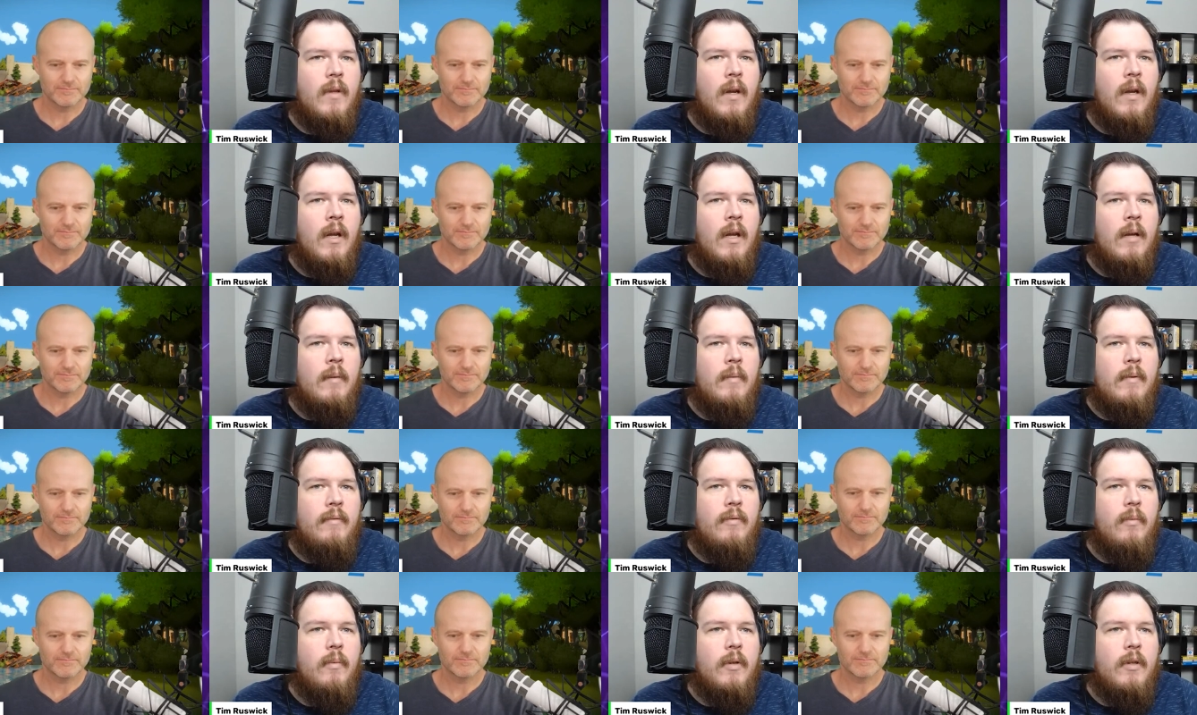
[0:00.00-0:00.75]
Speaker 1: um,
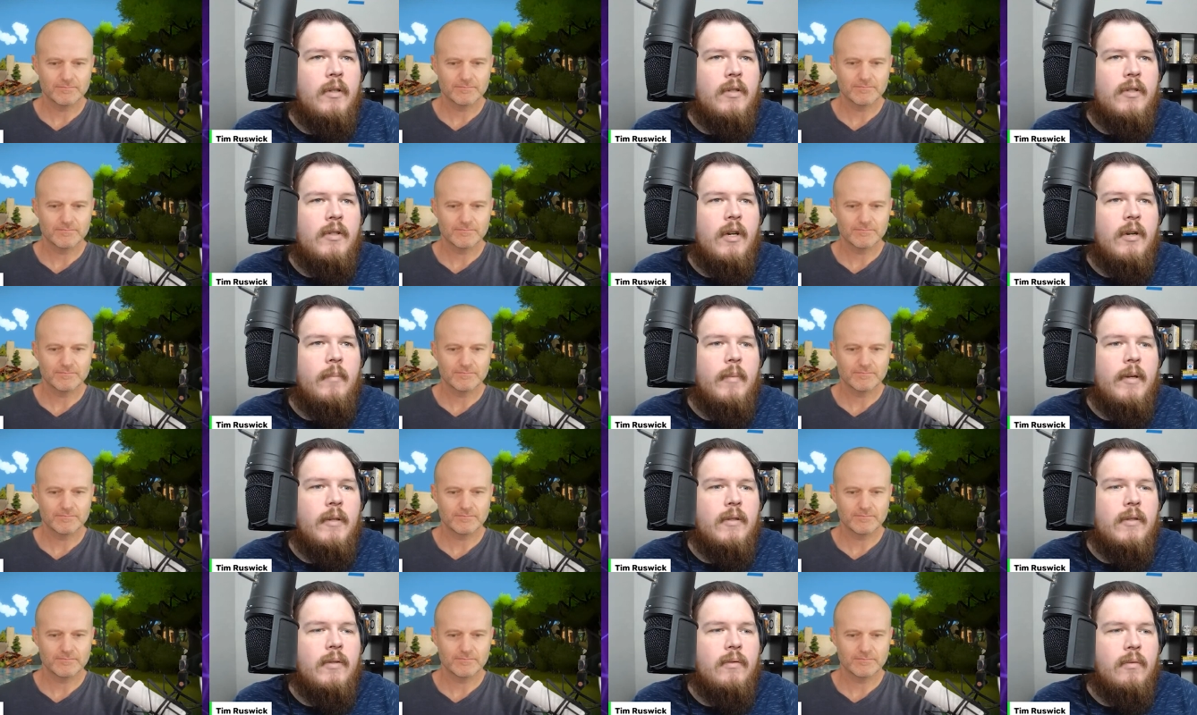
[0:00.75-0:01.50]
if you want to share
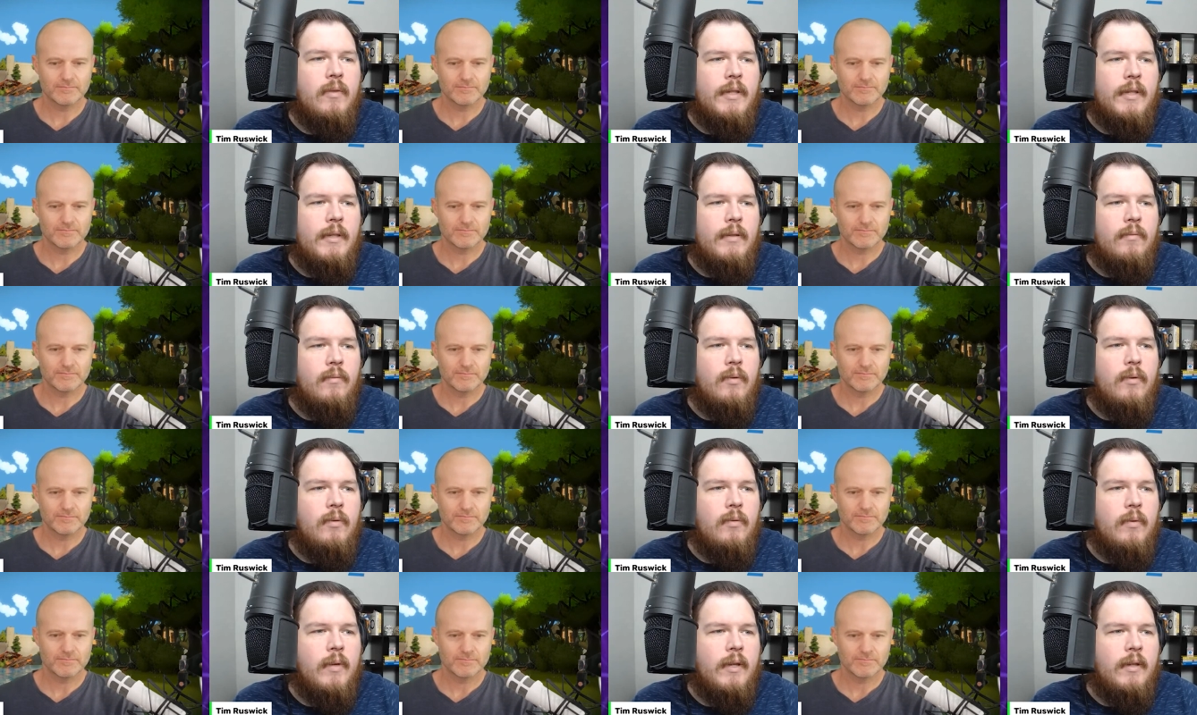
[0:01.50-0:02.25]
my screen
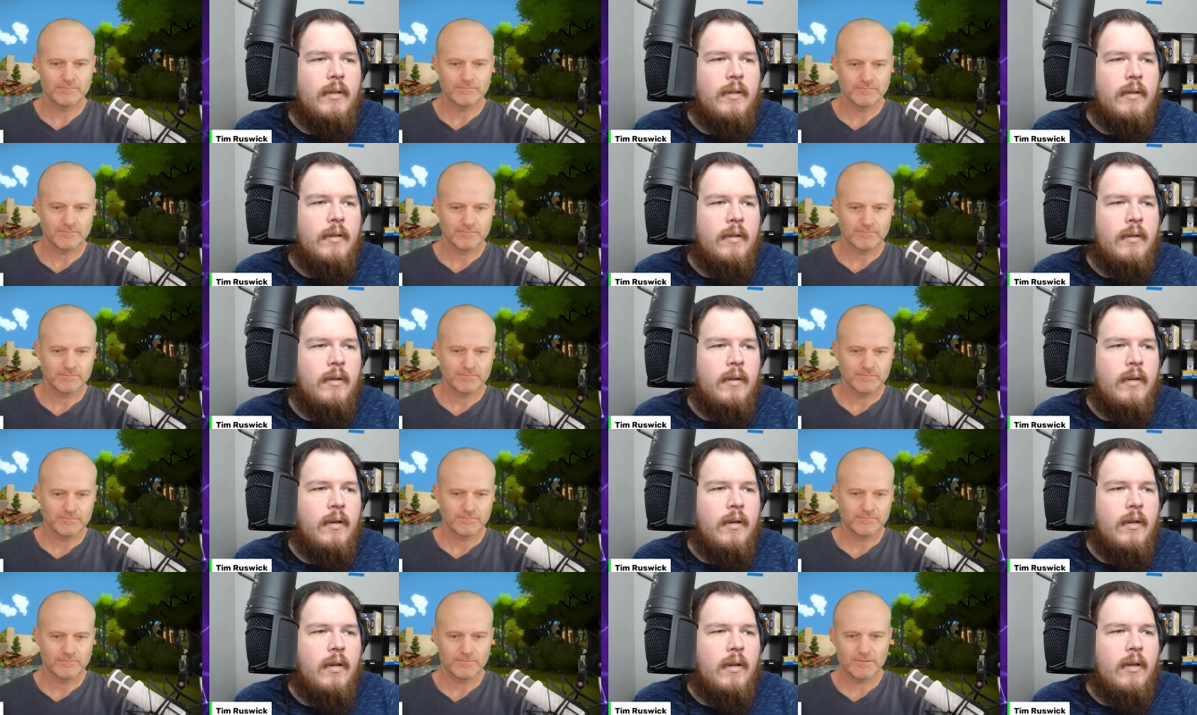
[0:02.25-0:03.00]
real quick,
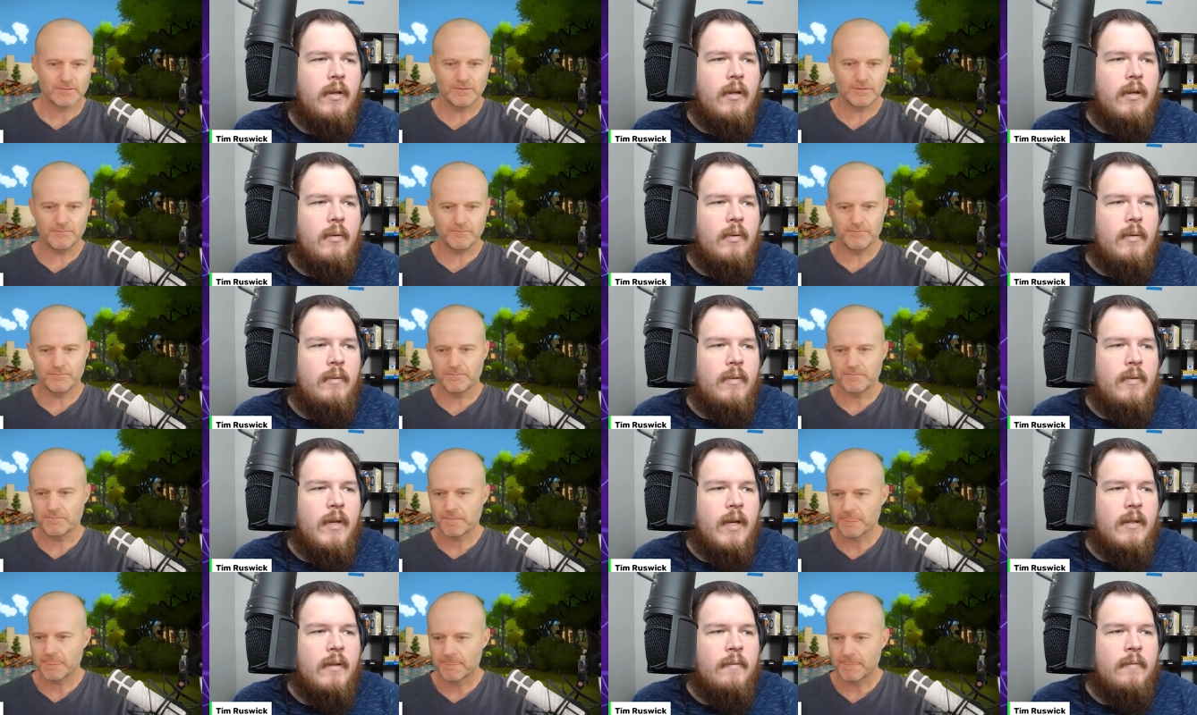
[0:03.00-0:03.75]
yep, we've
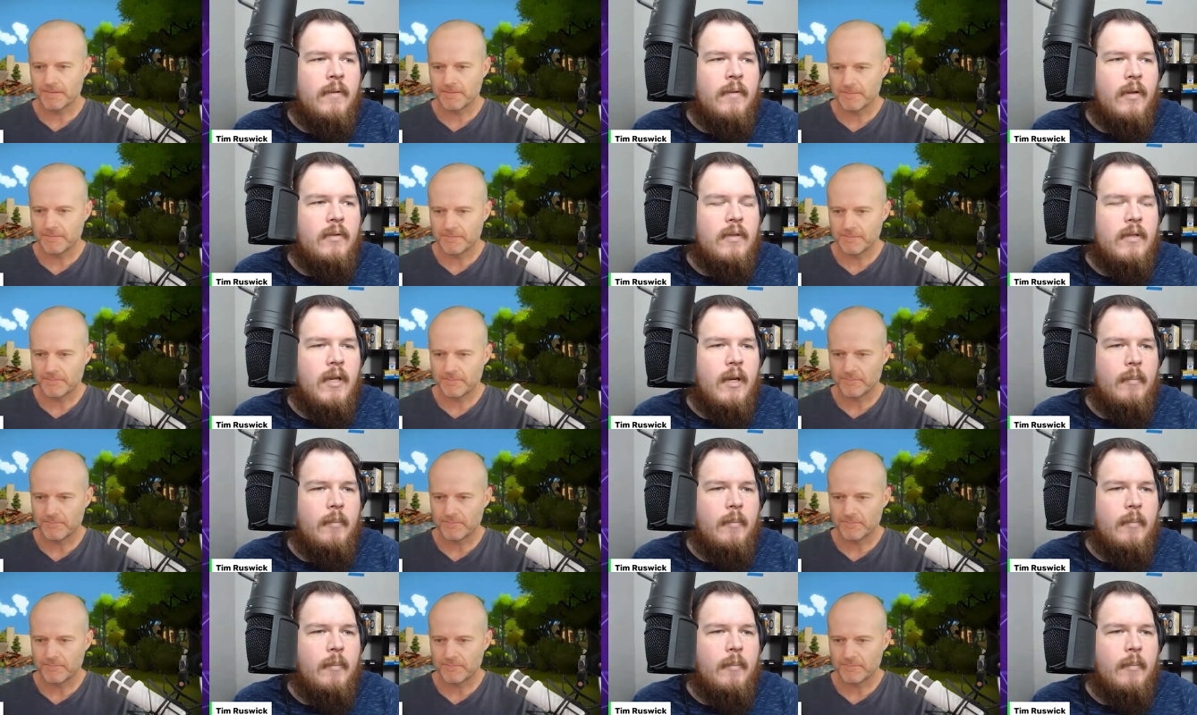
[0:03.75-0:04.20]
got the votes